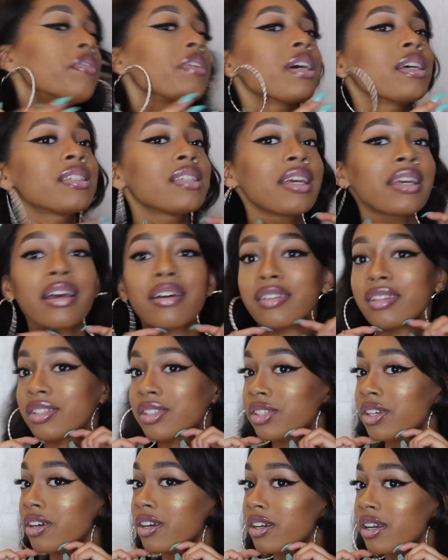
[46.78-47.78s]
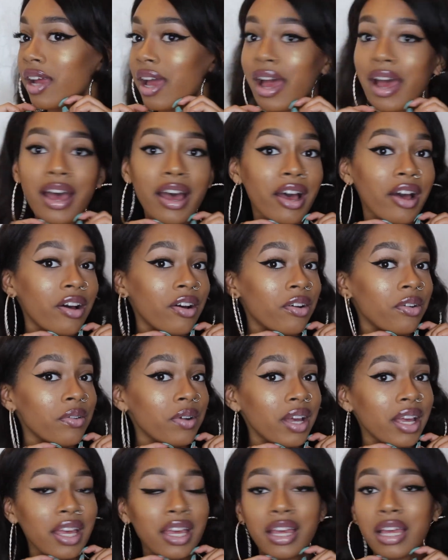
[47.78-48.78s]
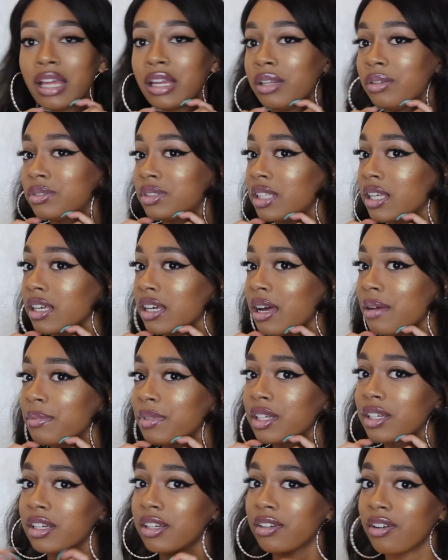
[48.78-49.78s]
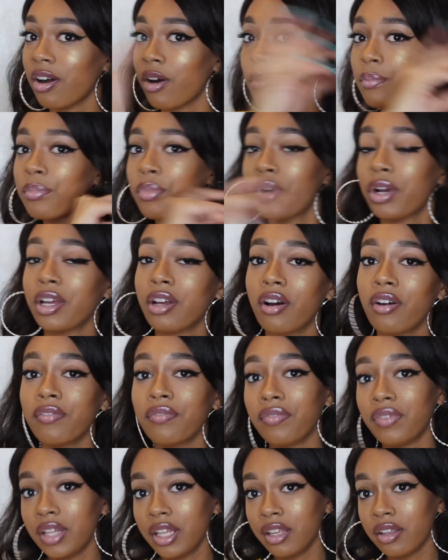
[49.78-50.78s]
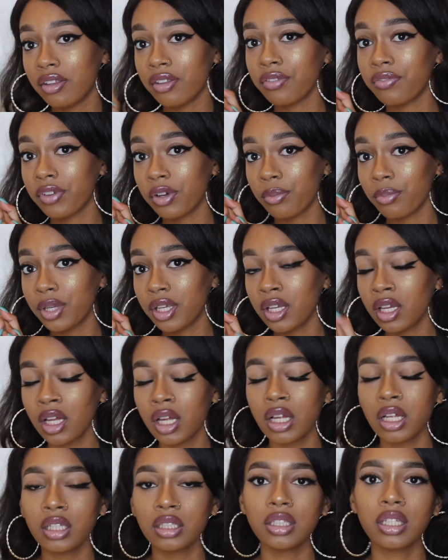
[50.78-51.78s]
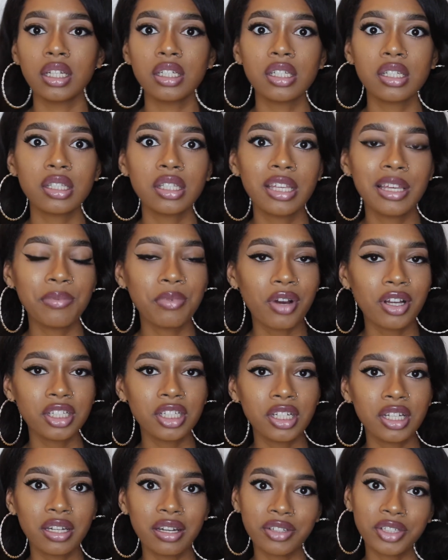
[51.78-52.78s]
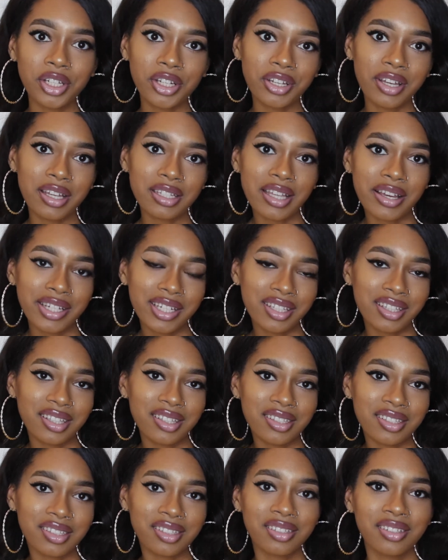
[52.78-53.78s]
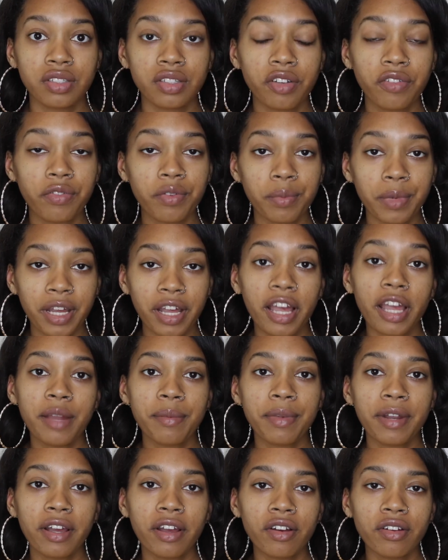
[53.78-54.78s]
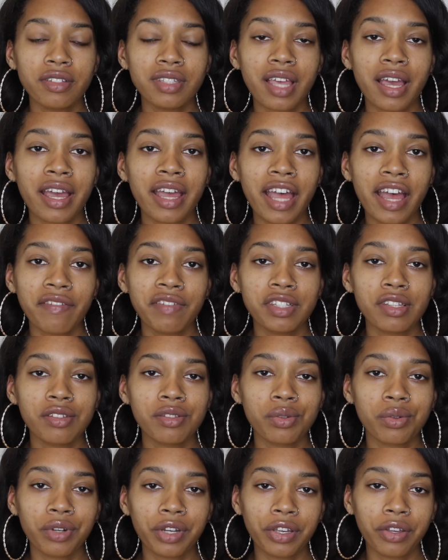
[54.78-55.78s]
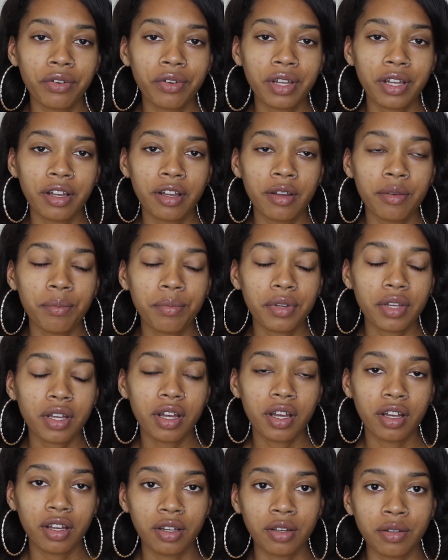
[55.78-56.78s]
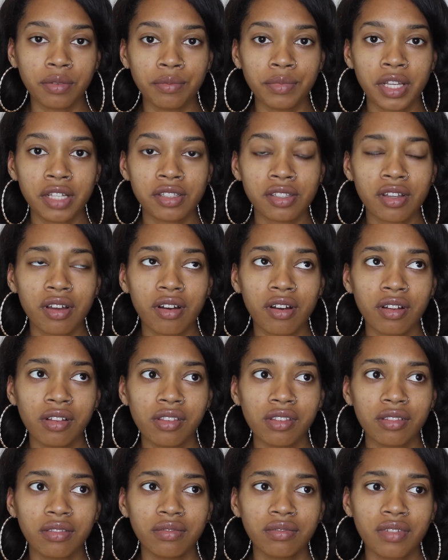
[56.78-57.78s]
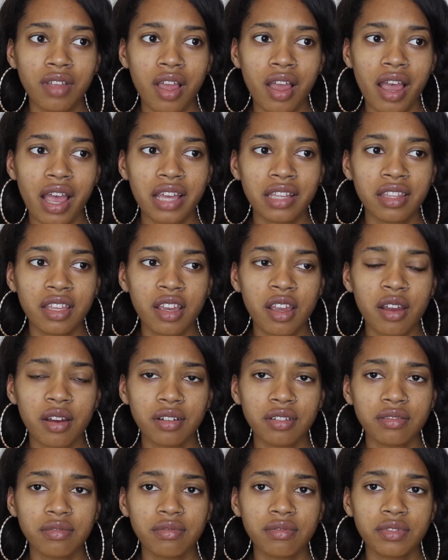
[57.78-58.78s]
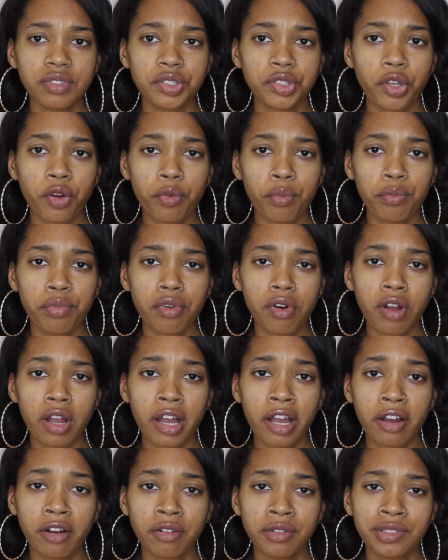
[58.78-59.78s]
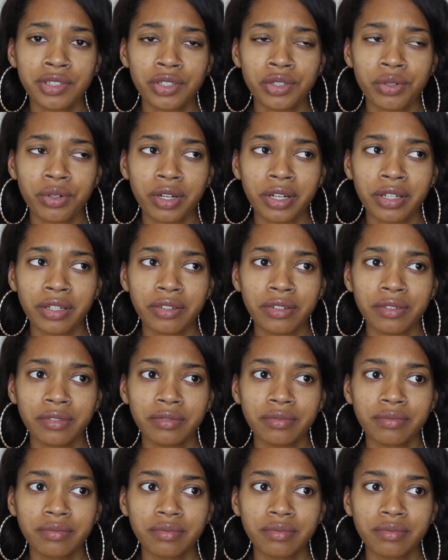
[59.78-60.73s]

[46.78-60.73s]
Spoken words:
if you guys like how this turned out and you think I'm looking on point, on fleek, you feel me, then just keep watching and I'll show you guys how I did this. So for my eyebrows, I have a tutorial up. It's called, I think, soap brow tutorial.